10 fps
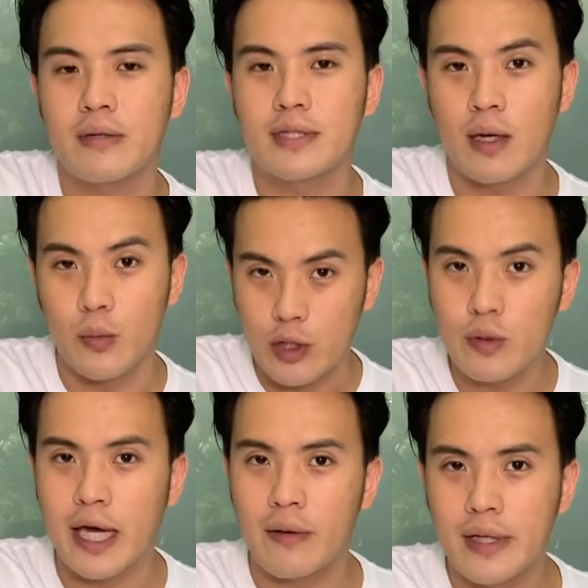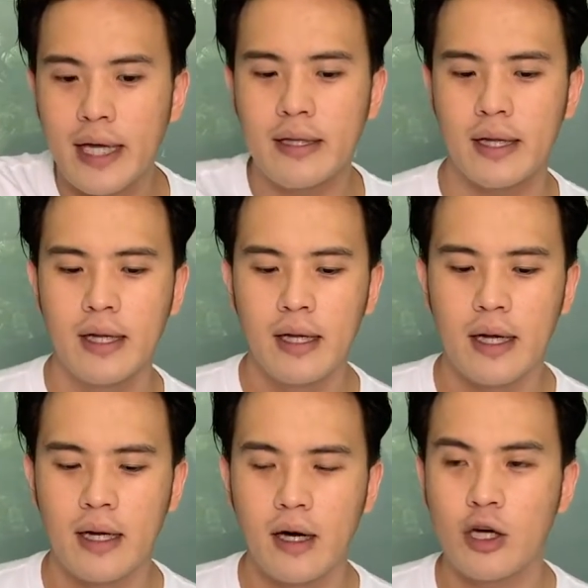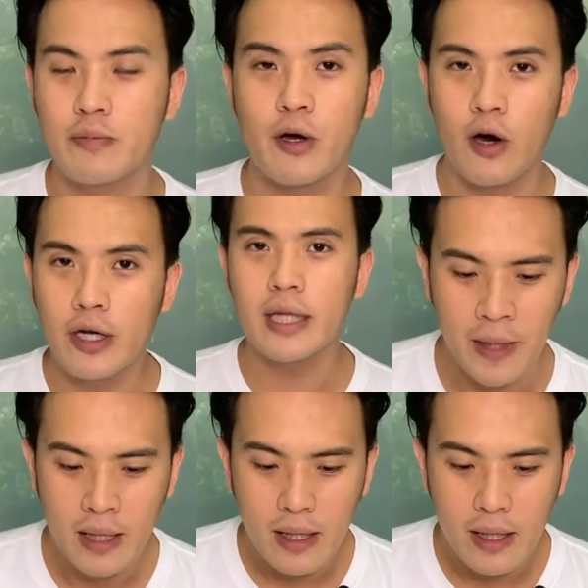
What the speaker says: some. We do carry that. Osmocord.